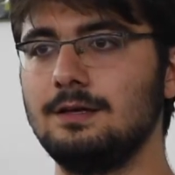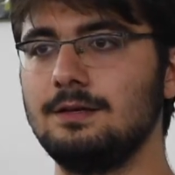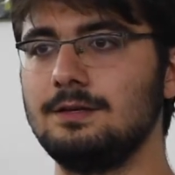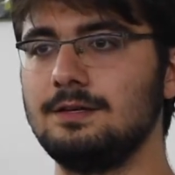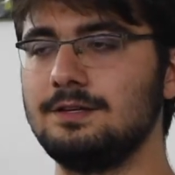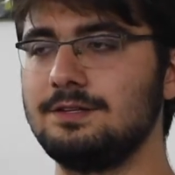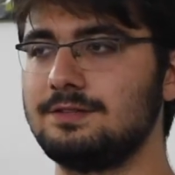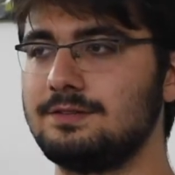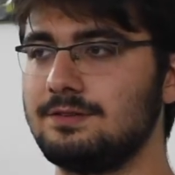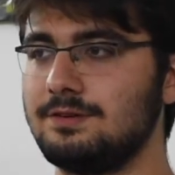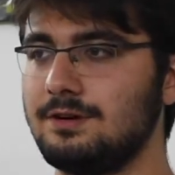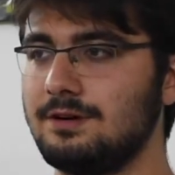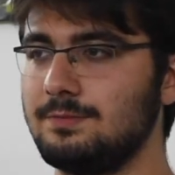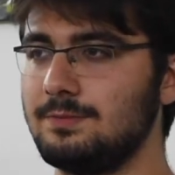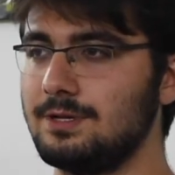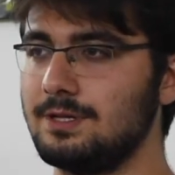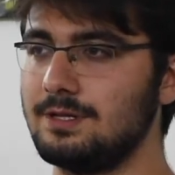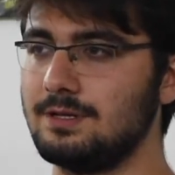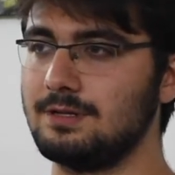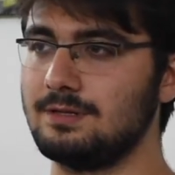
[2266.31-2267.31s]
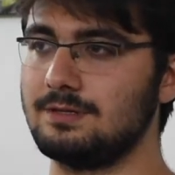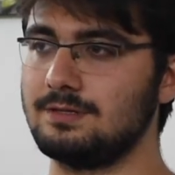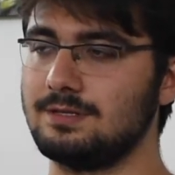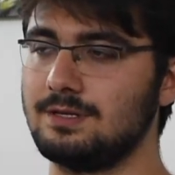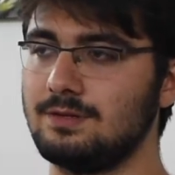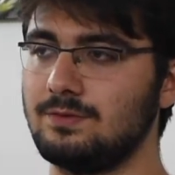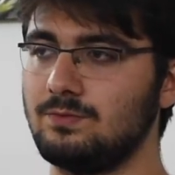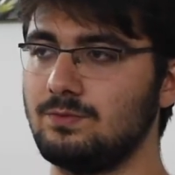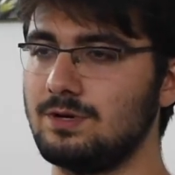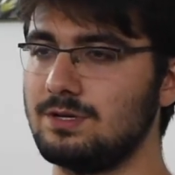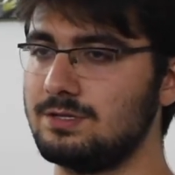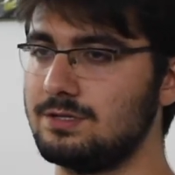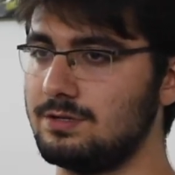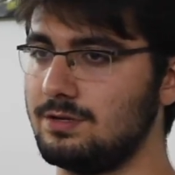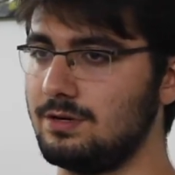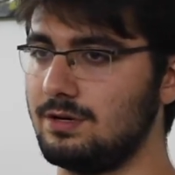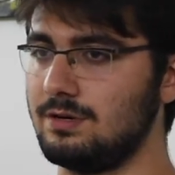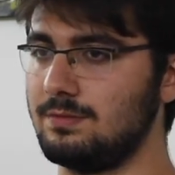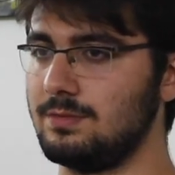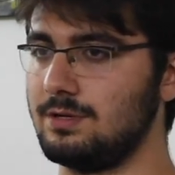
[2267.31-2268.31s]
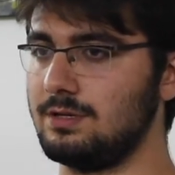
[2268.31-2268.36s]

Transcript: Eastern Armenians and Western